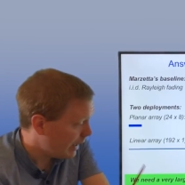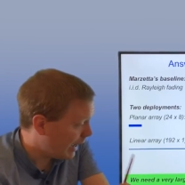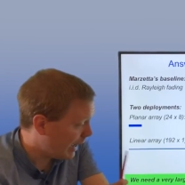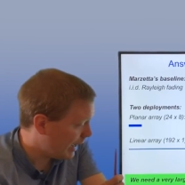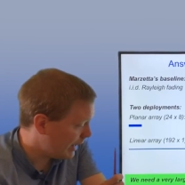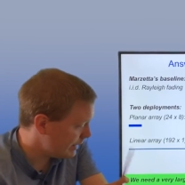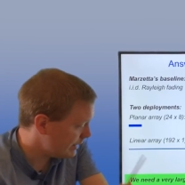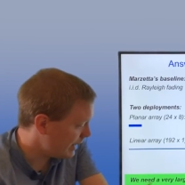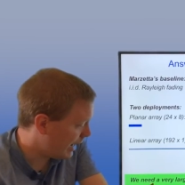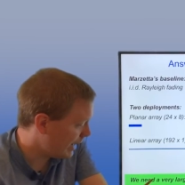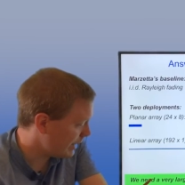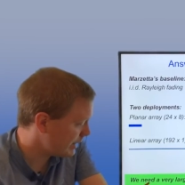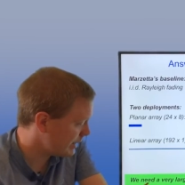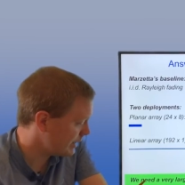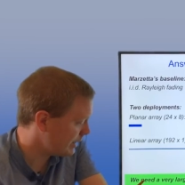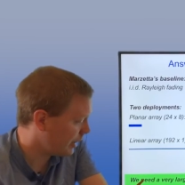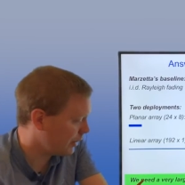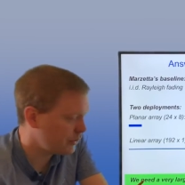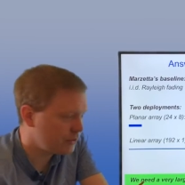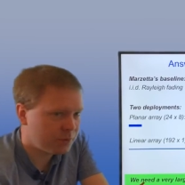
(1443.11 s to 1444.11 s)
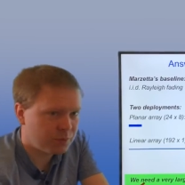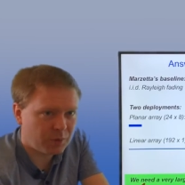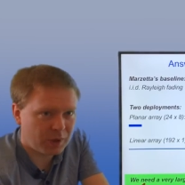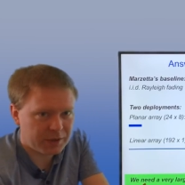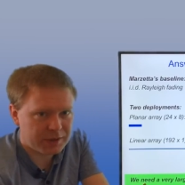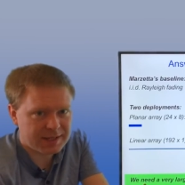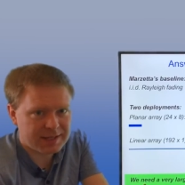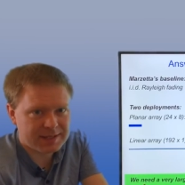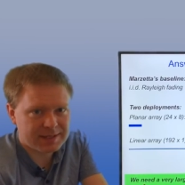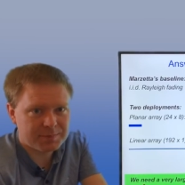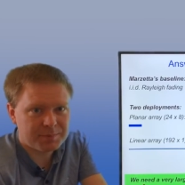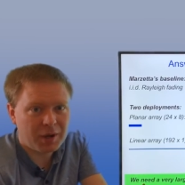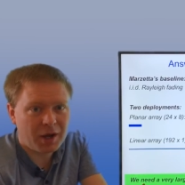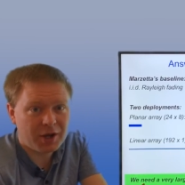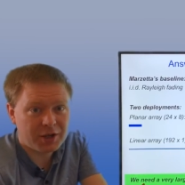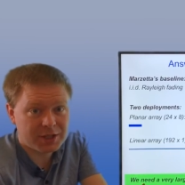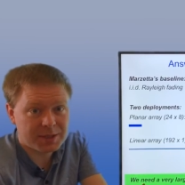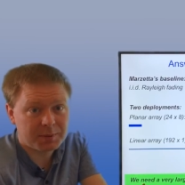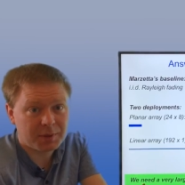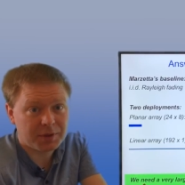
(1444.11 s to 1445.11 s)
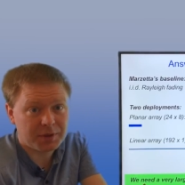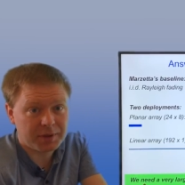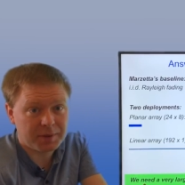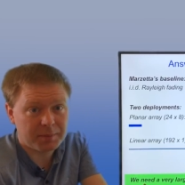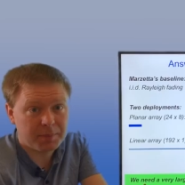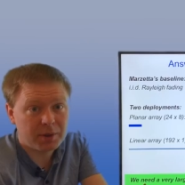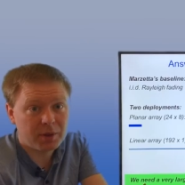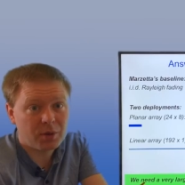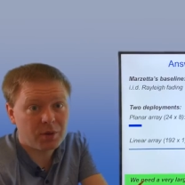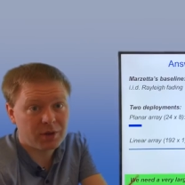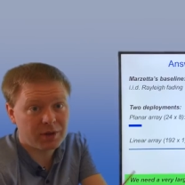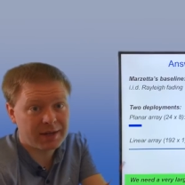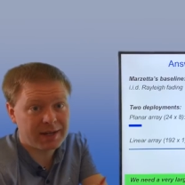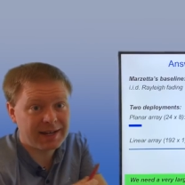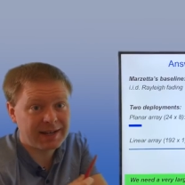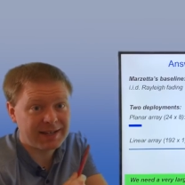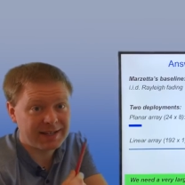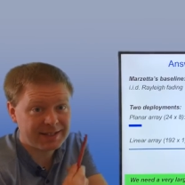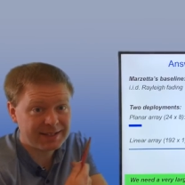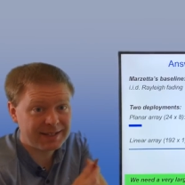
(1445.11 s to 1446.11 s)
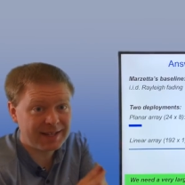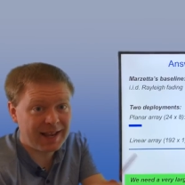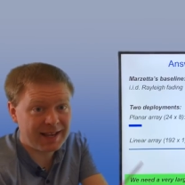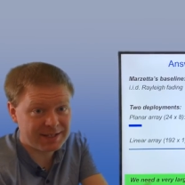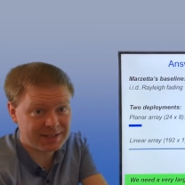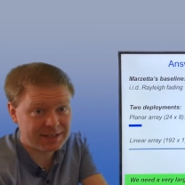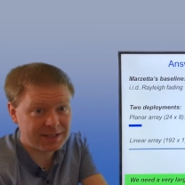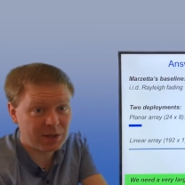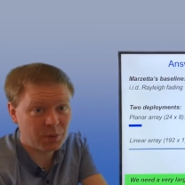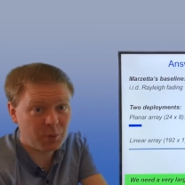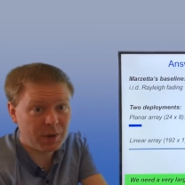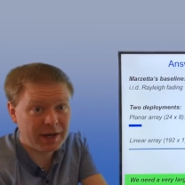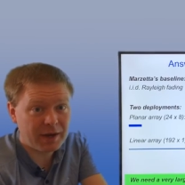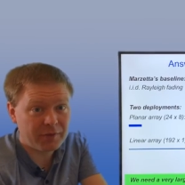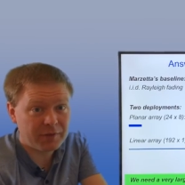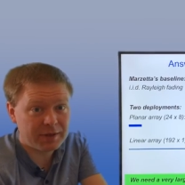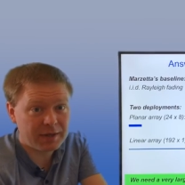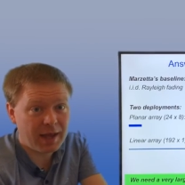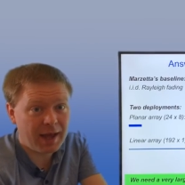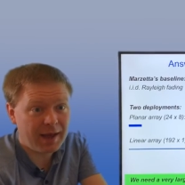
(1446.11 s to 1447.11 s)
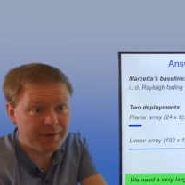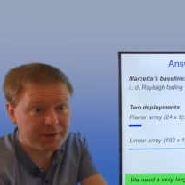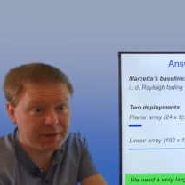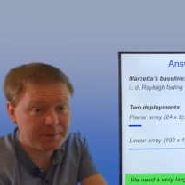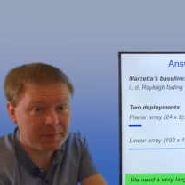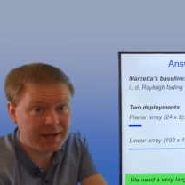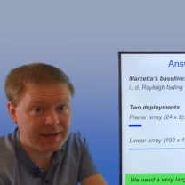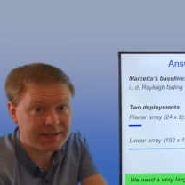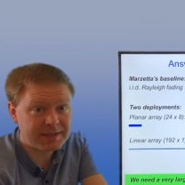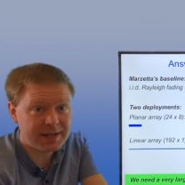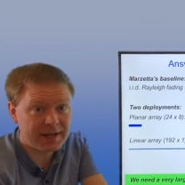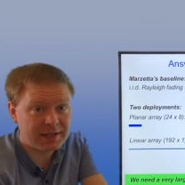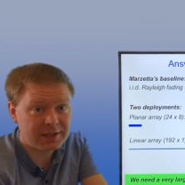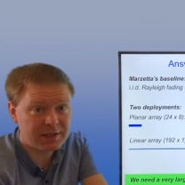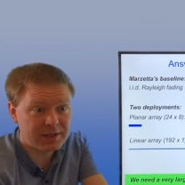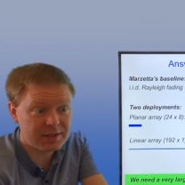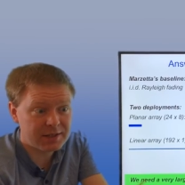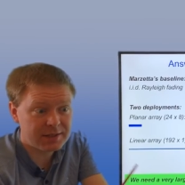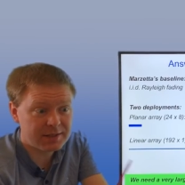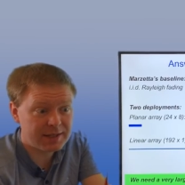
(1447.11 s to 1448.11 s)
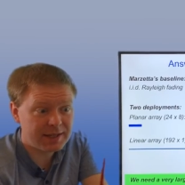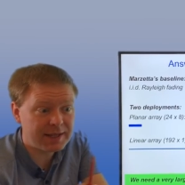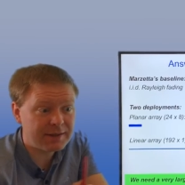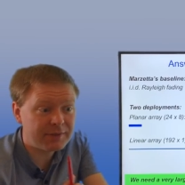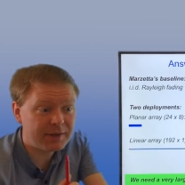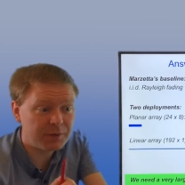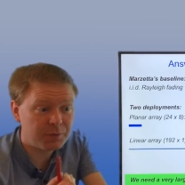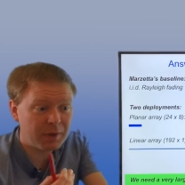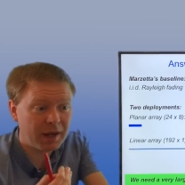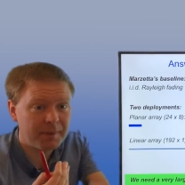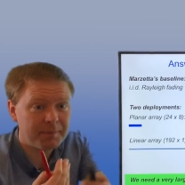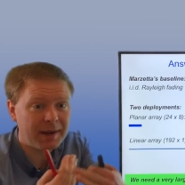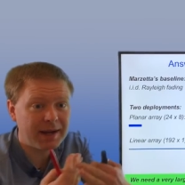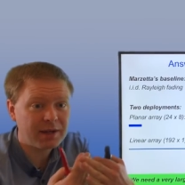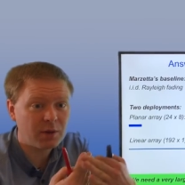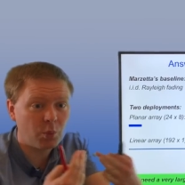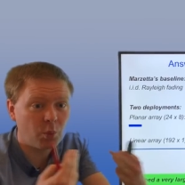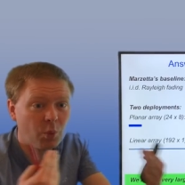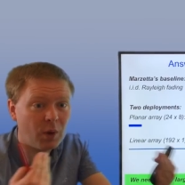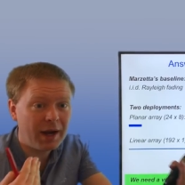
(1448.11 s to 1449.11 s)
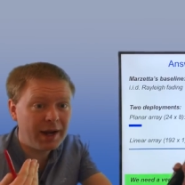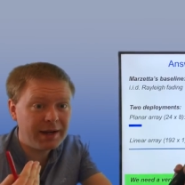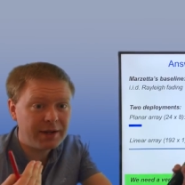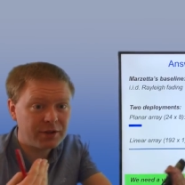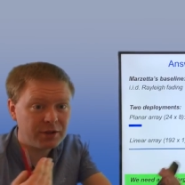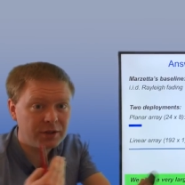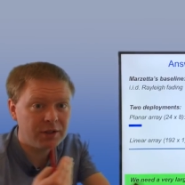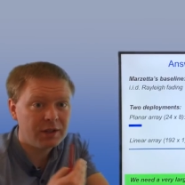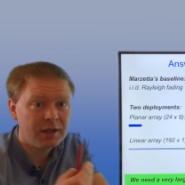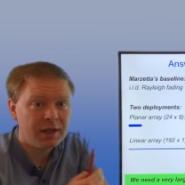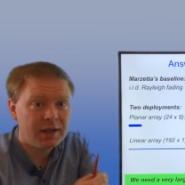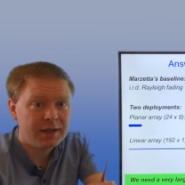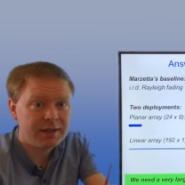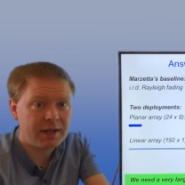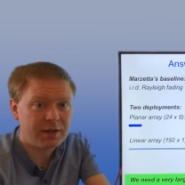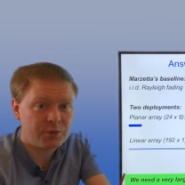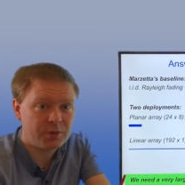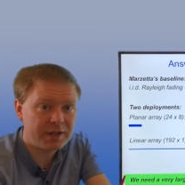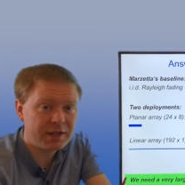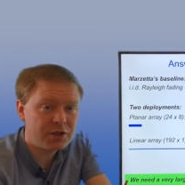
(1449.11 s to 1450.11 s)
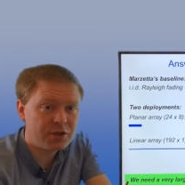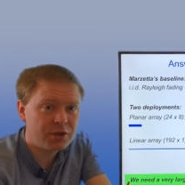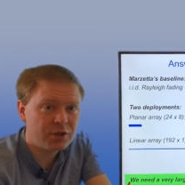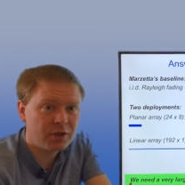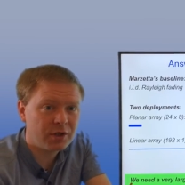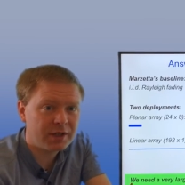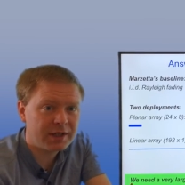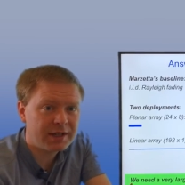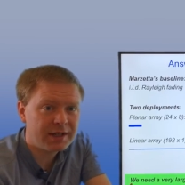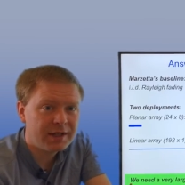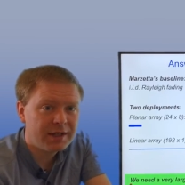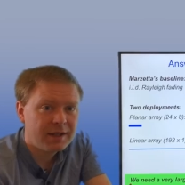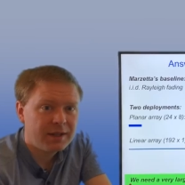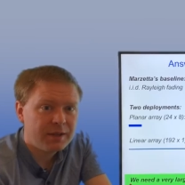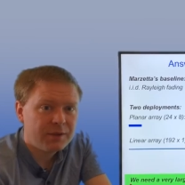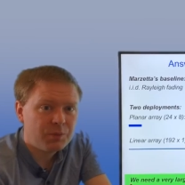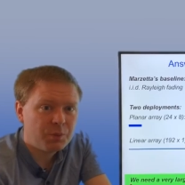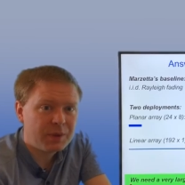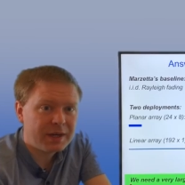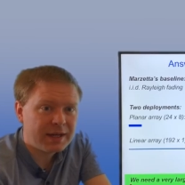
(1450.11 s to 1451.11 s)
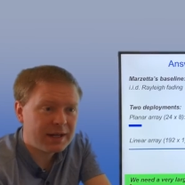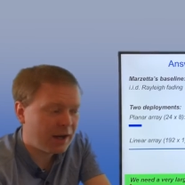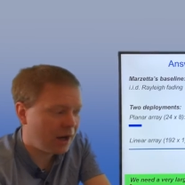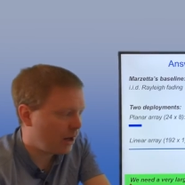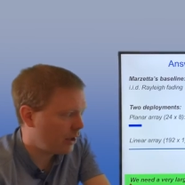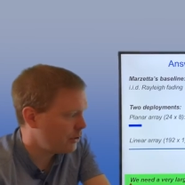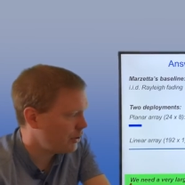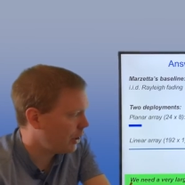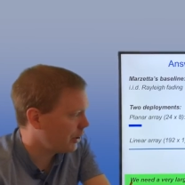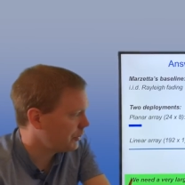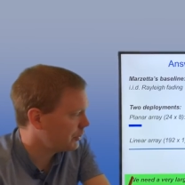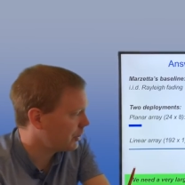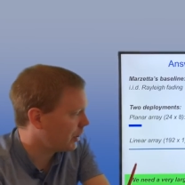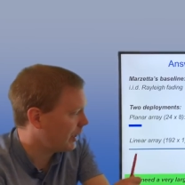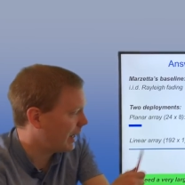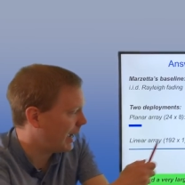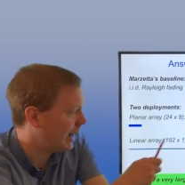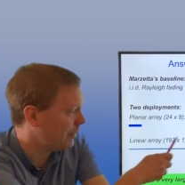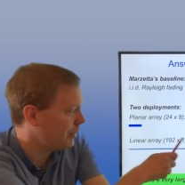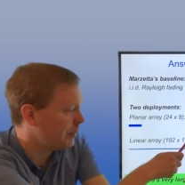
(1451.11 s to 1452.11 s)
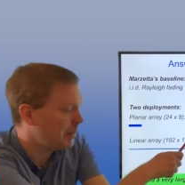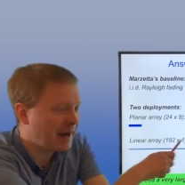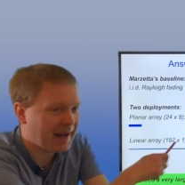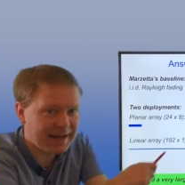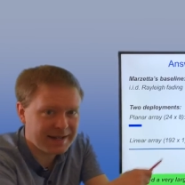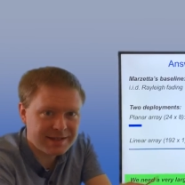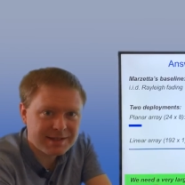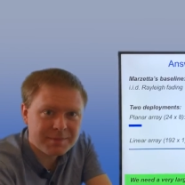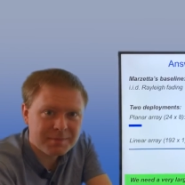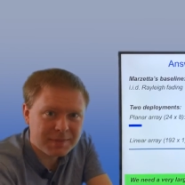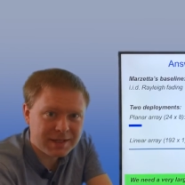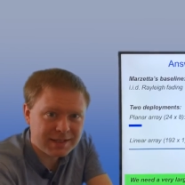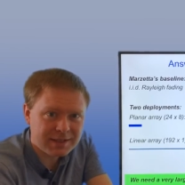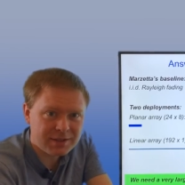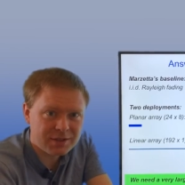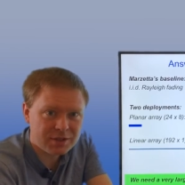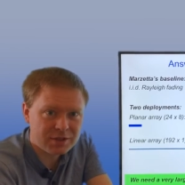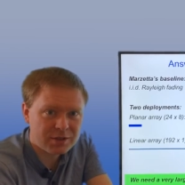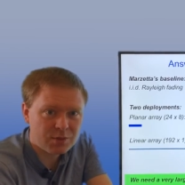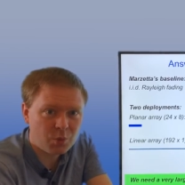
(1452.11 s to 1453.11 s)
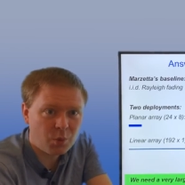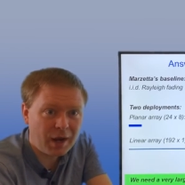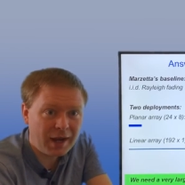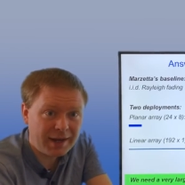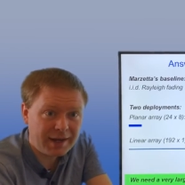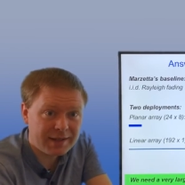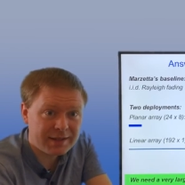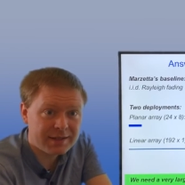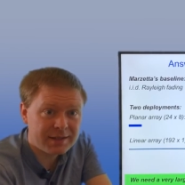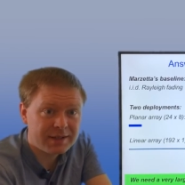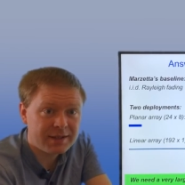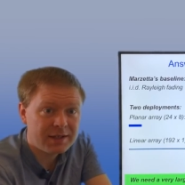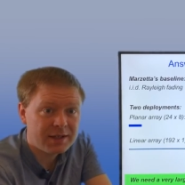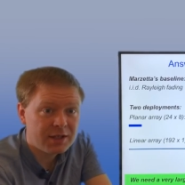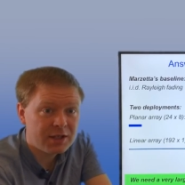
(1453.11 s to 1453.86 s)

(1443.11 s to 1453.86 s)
And that is not what is possible to deploy in the classical way of having base stations. Even if we have made them wider than traditionally, we are not going to have them 8 meters wide.